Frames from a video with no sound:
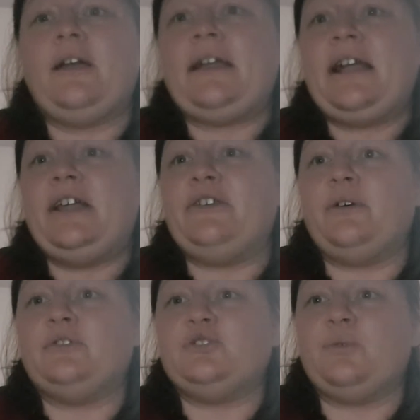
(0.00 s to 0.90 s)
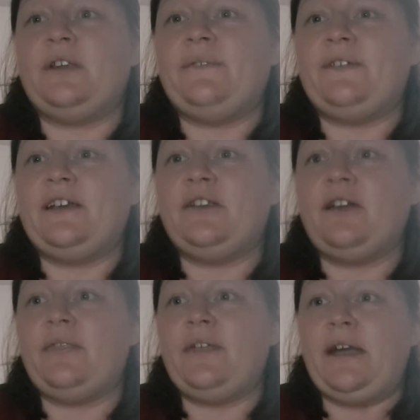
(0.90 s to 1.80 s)
adults or anything
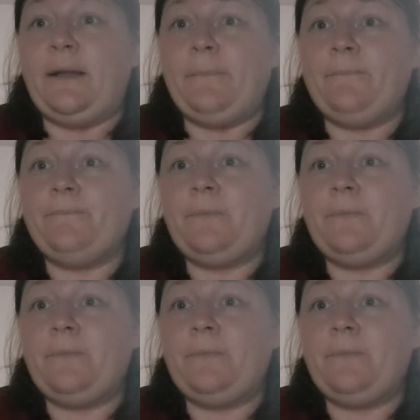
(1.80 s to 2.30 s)
like that.